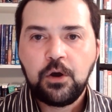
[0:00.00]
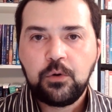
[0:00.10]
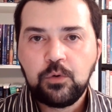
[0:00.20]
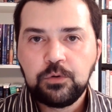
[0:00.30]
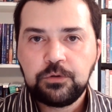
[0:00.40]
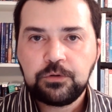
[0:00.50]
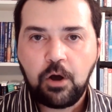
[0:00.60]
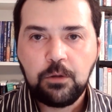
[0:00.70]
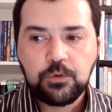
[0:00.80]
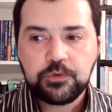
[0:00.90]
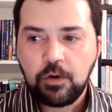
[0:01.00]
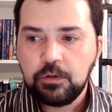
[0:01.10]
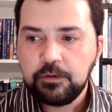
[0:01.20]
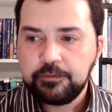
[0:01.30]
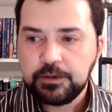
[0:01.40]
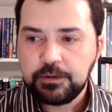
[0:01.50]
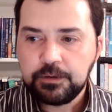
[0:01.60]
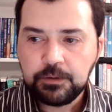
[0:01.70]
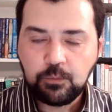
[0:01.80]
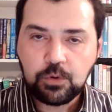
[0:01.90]
wrote almost all of
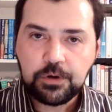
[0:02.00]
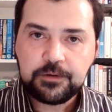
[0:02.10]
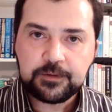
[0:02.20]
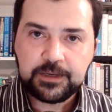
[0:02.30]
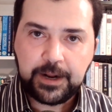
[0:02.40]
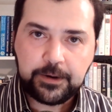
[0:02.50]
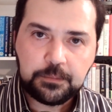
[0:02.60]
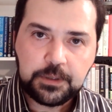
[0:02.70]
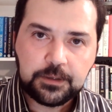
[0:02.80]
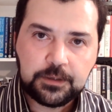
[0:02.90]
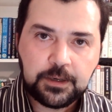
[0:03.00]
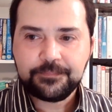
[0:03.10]
their works in Arabic.